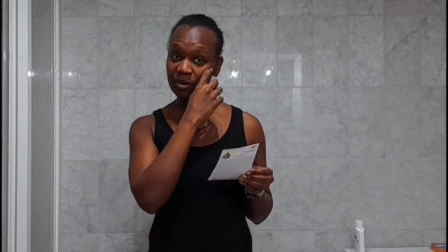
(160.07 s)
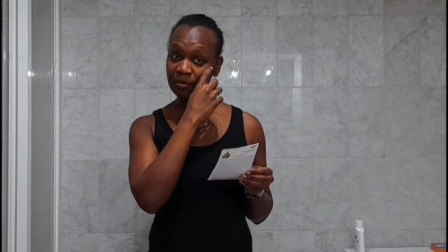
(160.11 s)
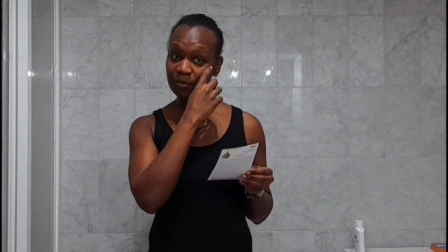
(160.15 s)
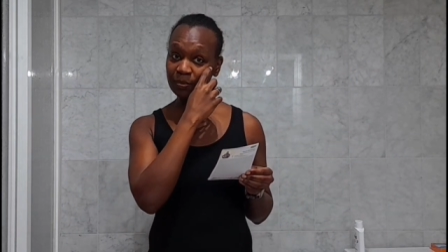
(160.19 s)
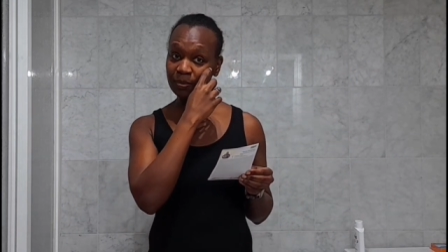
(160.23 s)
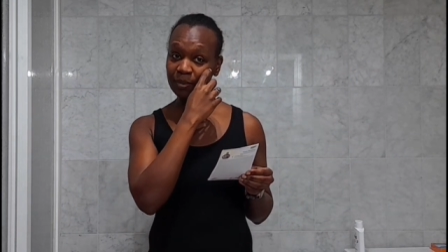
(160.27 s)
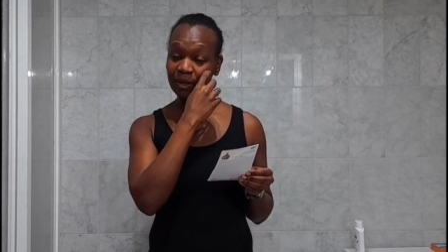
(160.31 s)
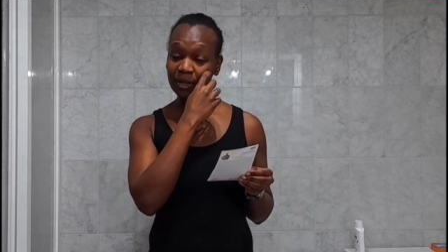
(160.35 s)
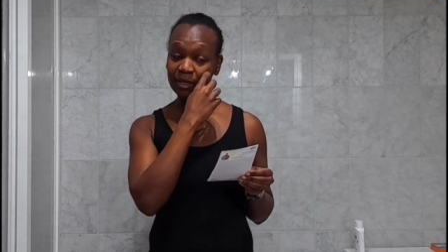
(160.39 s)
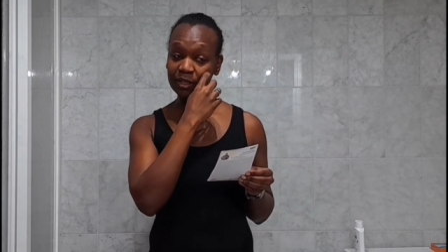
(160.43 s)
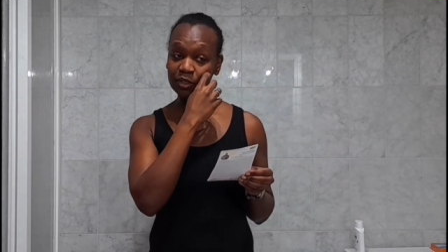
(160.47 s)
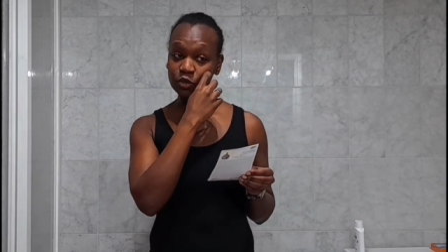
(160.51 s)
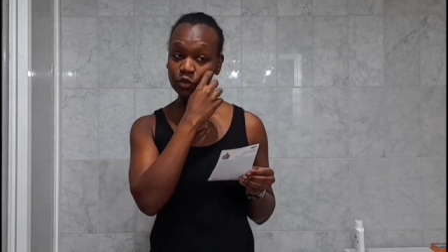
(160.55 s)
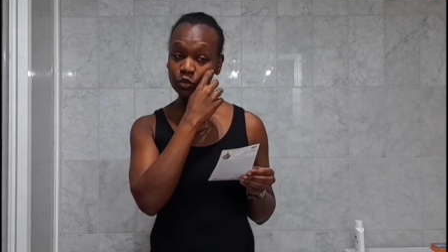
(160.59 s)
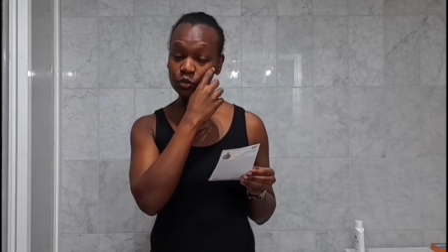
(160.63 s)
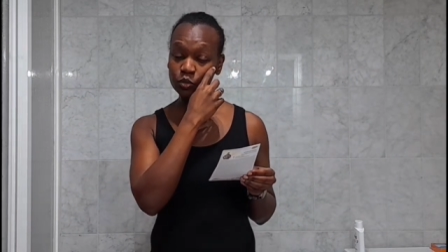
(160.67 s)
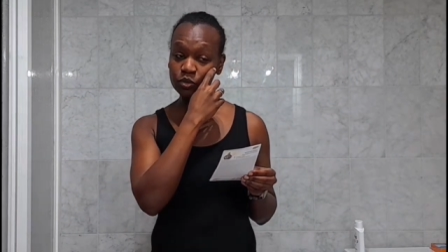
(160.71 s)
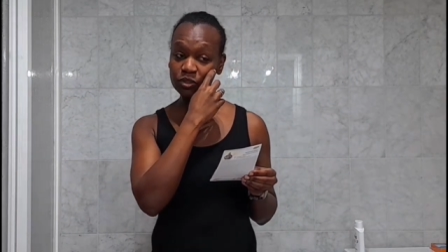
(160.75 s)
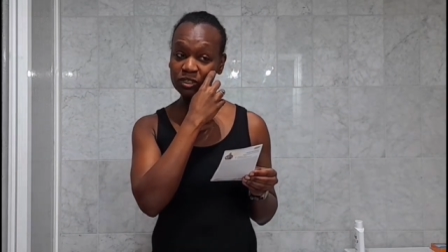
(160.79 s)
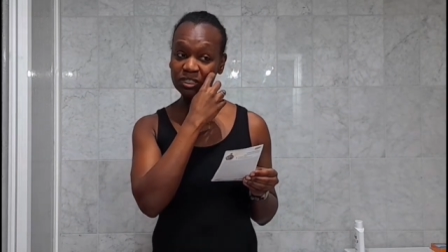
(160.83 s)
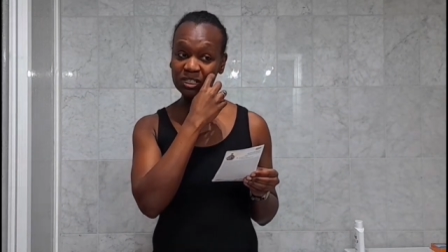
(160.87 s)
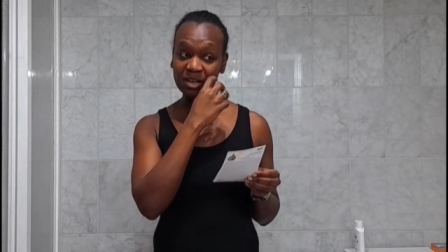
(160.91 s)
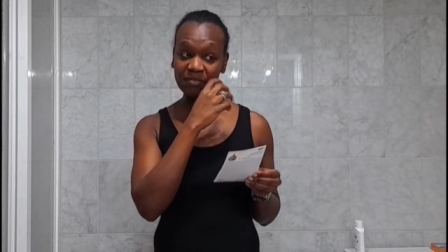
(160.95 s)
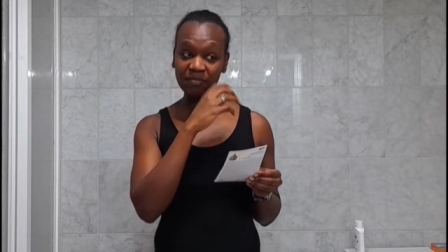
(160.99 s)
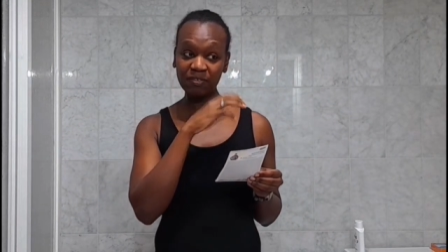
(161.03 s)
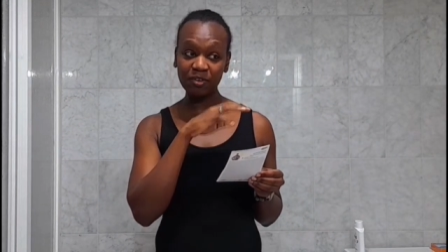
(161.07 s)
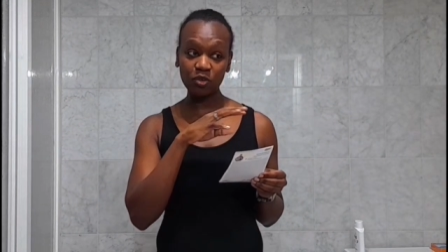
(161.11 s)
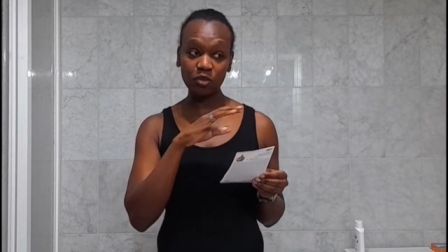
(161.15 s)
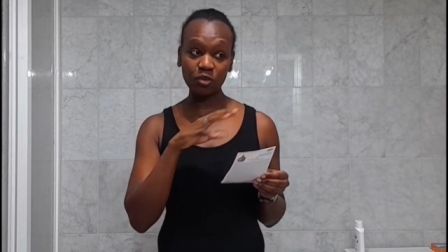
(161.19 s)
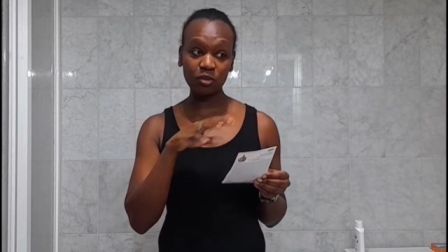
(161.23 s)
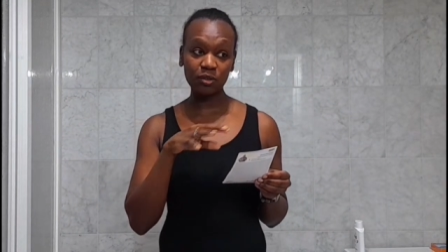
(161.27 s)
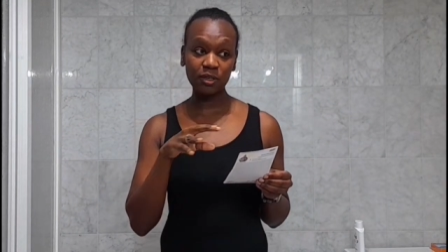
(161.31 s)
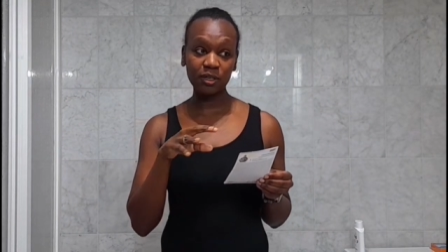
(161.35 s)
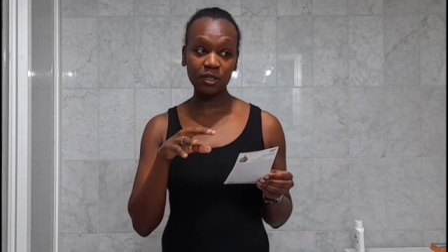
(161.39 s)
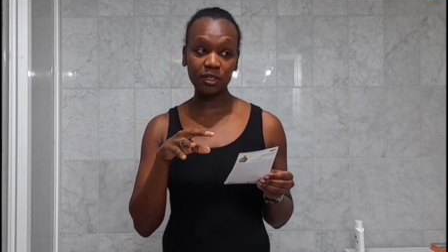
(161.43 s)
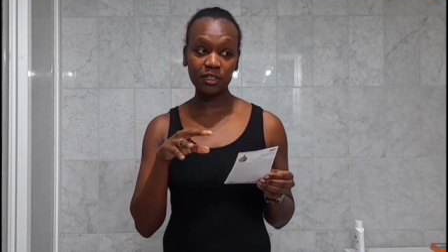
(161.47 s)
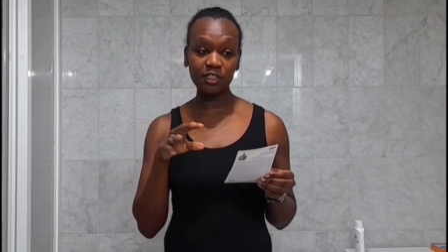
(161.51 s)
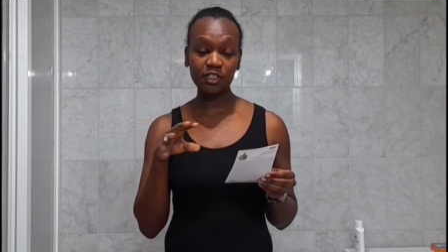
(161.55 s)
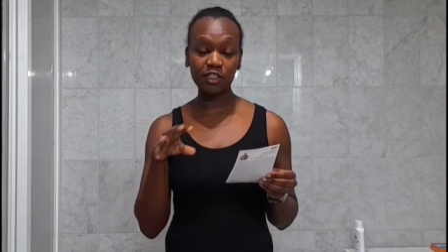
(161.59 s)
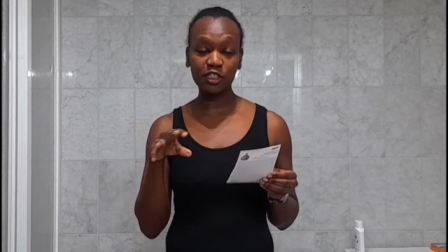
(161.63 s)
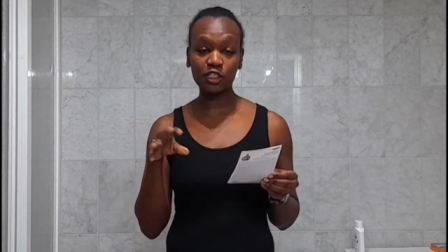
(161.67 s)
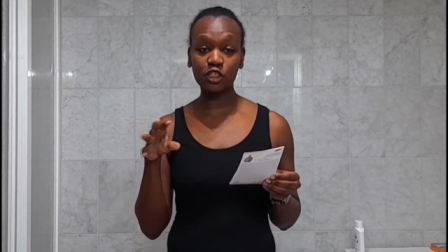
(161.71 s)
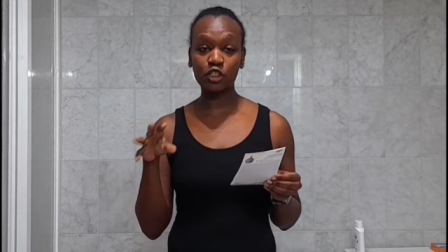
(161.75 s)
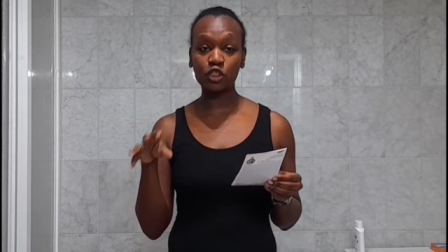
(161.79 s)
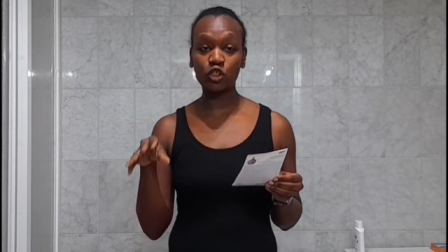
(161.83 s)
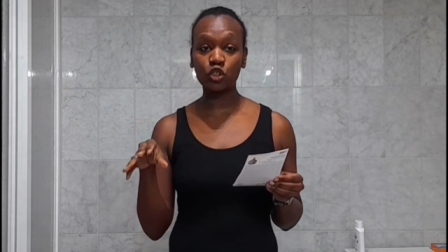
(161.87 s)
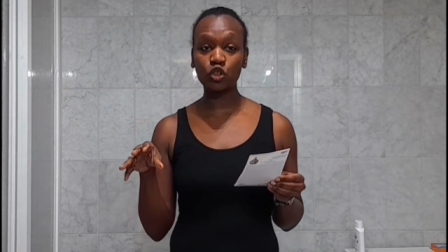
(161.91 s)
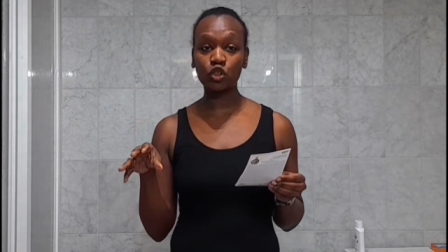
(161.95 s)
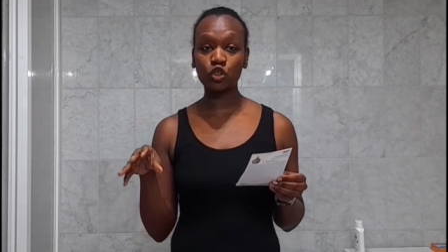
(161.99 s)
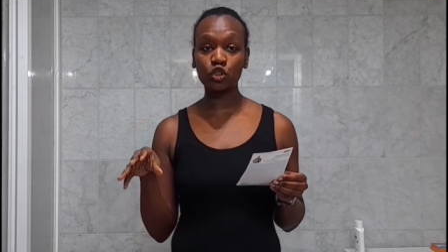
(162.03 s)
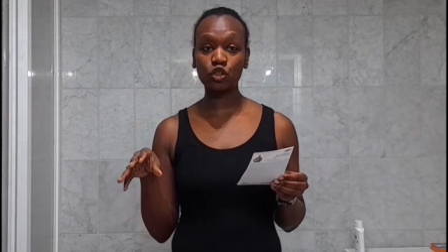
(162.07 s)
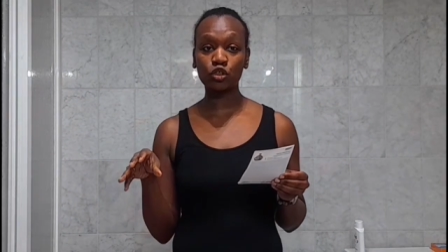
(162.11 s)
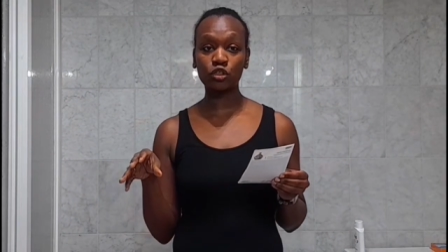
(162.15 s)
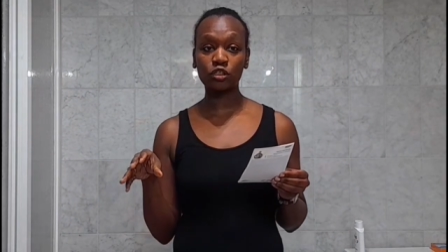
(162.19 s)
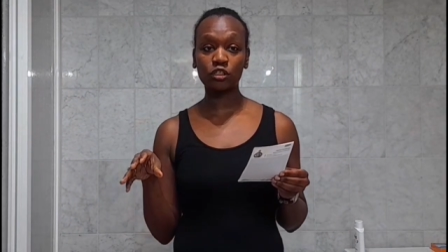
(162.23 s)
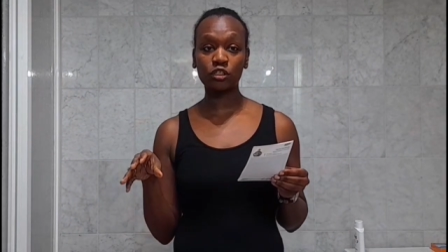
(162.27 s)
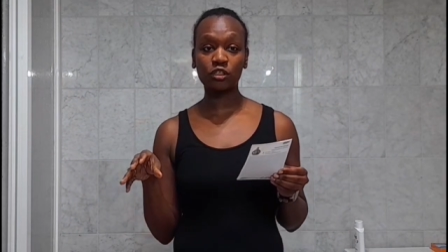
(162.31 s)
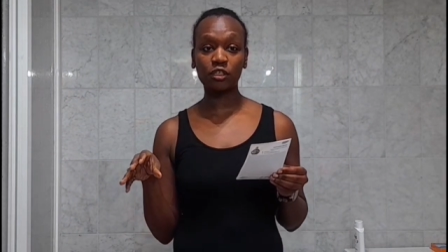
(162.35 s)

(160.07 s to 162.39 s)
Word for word: applied to several institutions